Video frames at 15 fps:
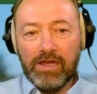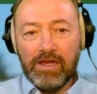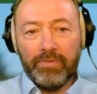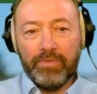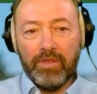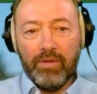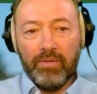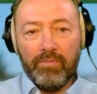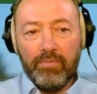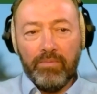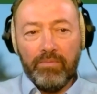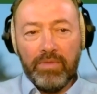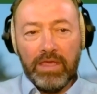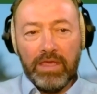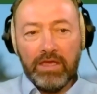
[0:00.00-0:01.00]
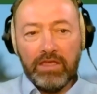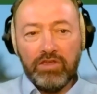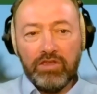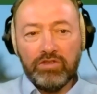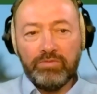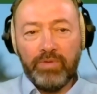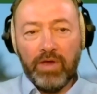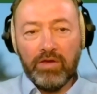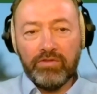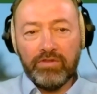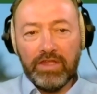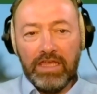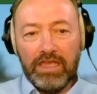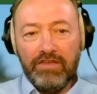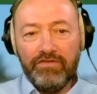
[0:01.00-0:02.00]
Mia used
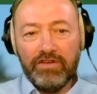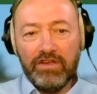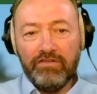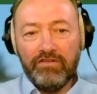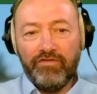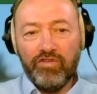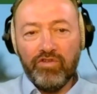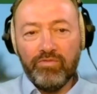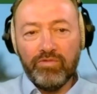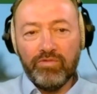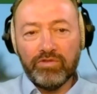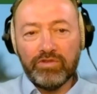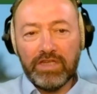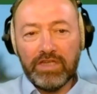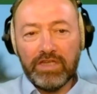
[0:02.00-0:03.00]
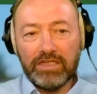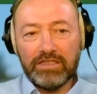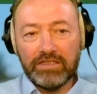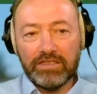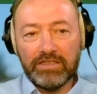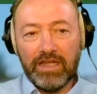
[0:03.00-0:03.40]
both, even in formal settings.